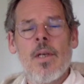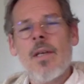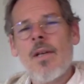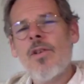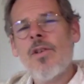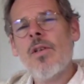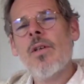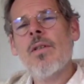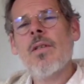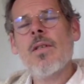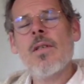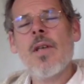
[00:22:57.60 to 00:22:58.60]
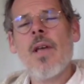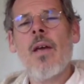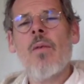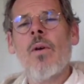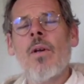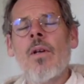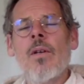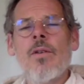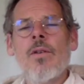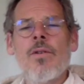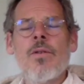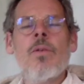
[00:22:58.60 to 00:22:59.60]
Yet she couldn't say what
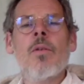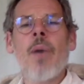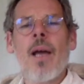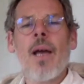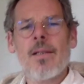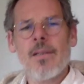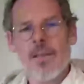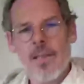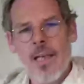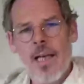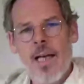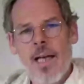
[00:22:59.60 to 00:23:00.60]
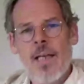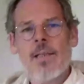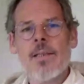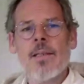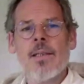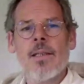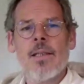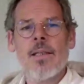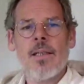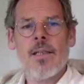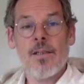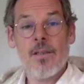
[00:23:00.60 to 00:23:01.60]
drew her back to class
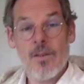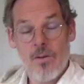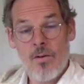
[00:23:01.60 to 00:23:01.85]
as she